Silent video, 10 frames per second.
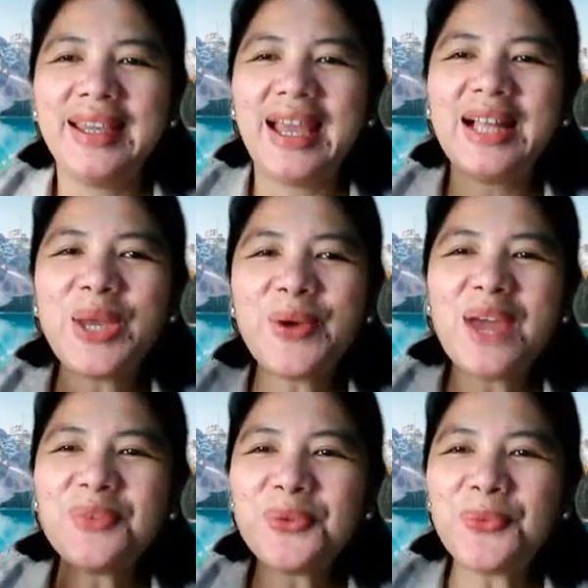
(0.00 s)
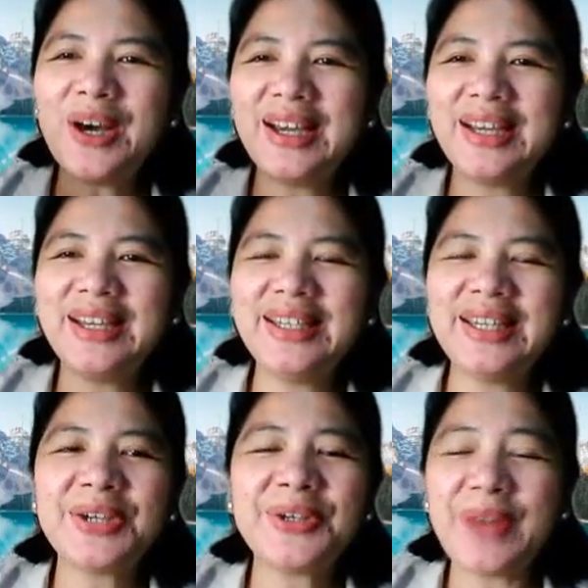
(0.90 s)
Hello
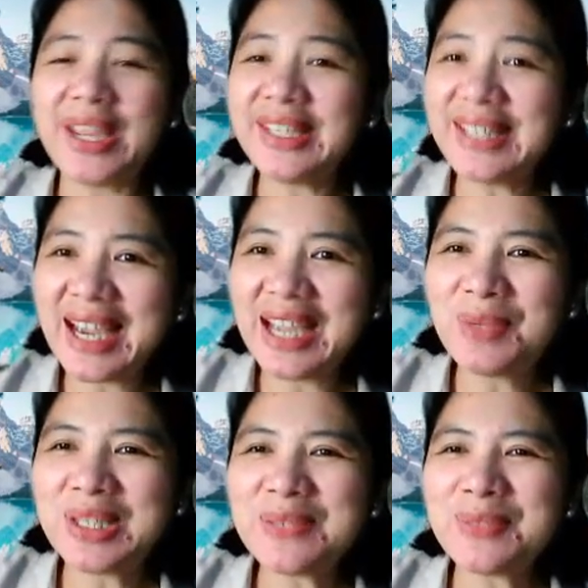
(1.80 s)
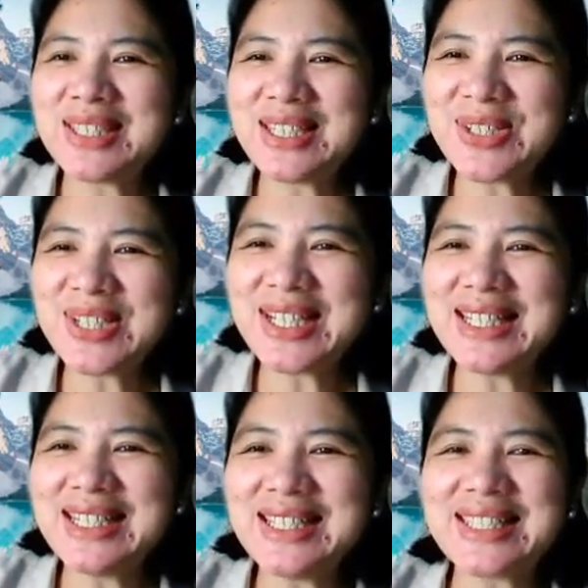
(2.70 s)
everyone, grade 9
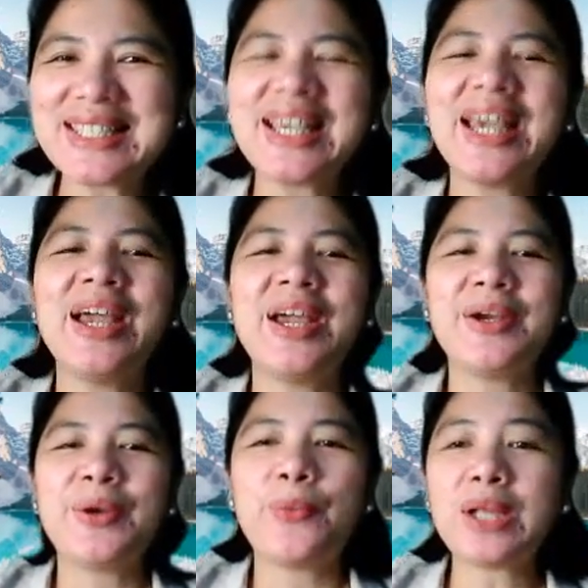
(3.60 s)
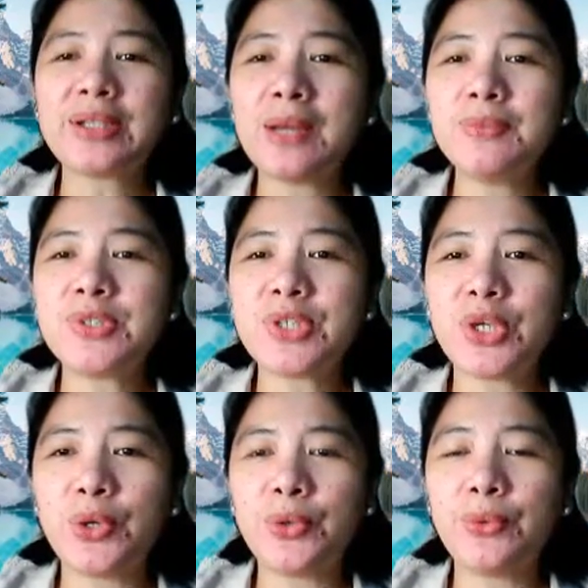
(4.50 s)
mathematicians. Welcome
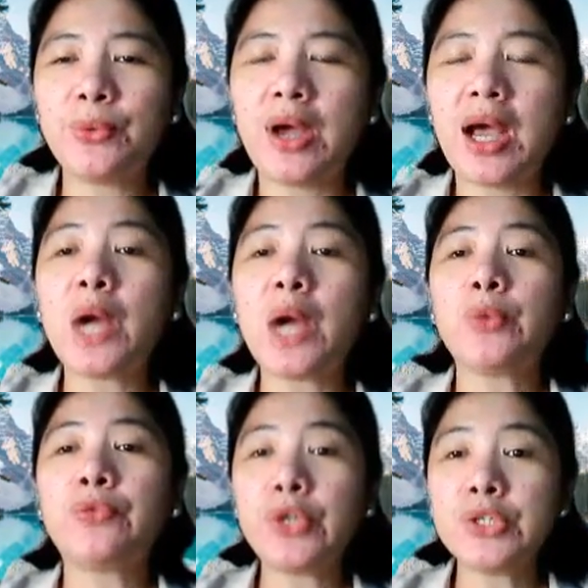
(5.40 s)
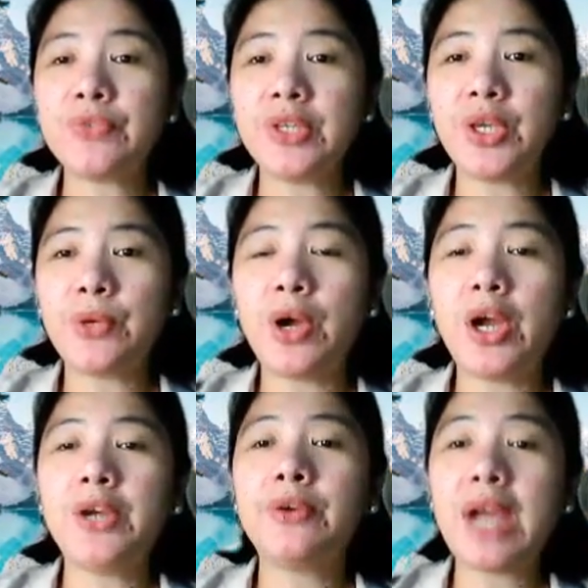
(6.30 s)
to our first video
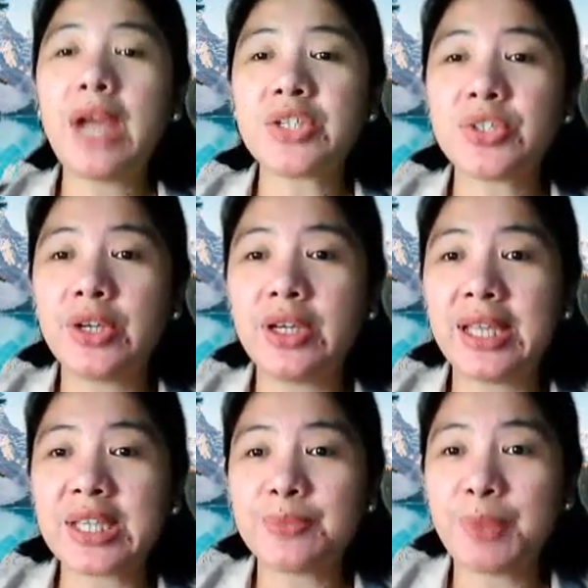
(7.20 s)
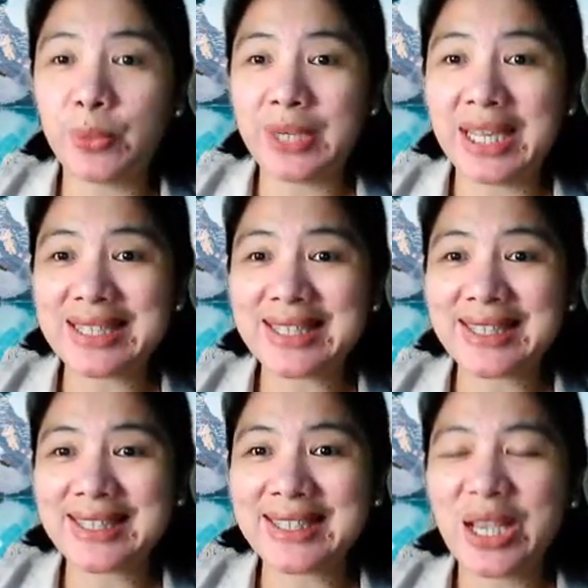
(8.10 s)
on rational
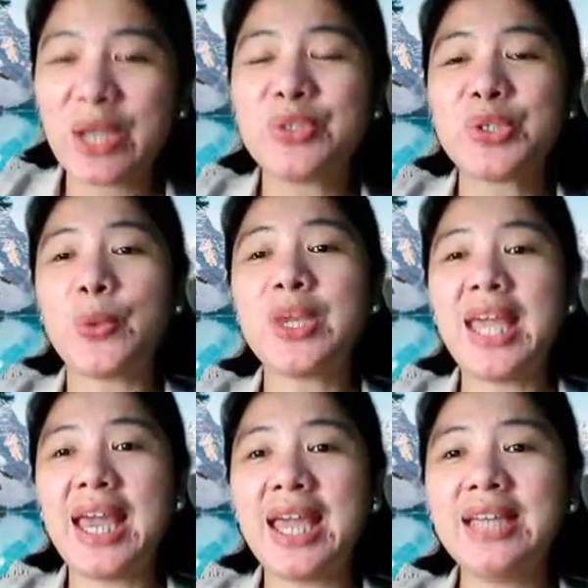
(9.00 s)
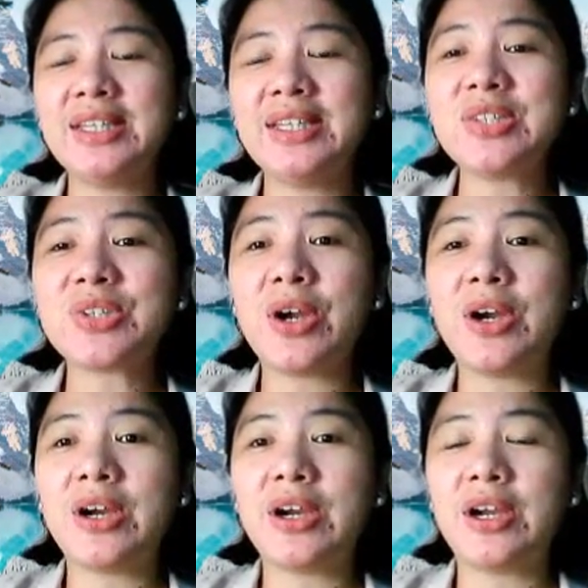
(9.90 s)
exponents. So again, these
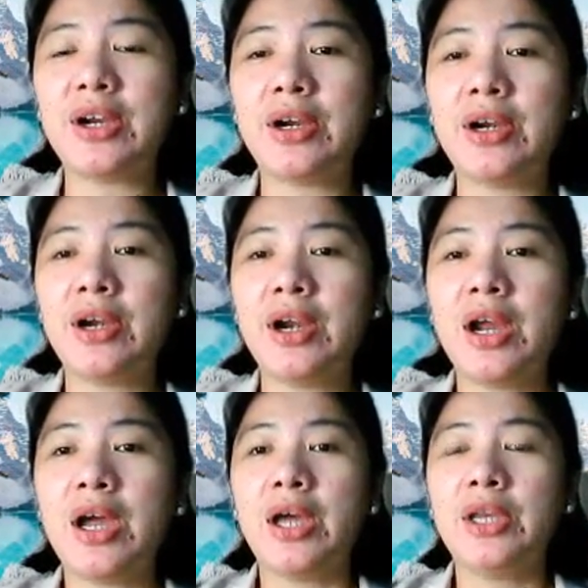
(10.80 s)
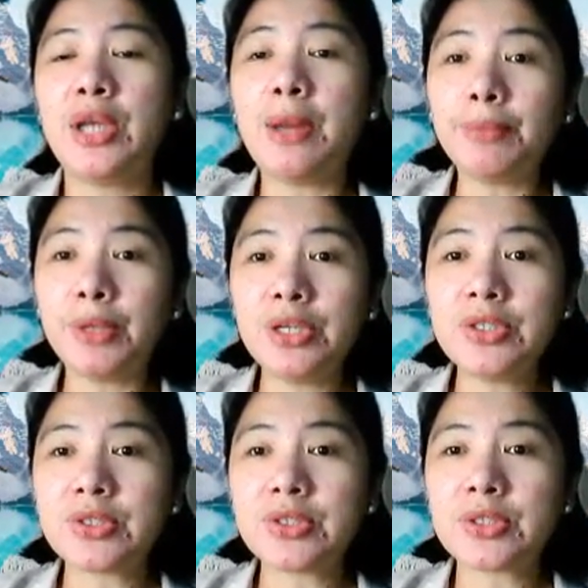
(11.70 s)
are
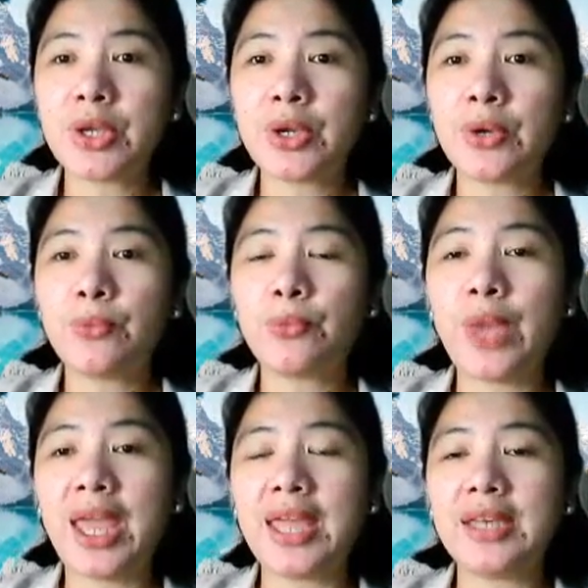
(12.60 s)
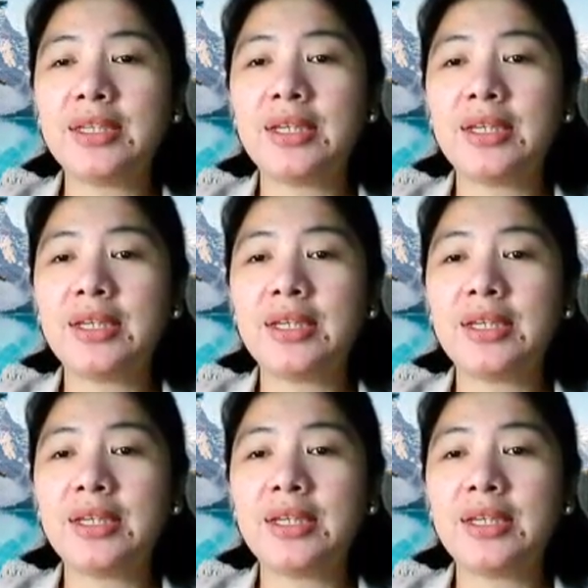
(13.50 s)
numbers with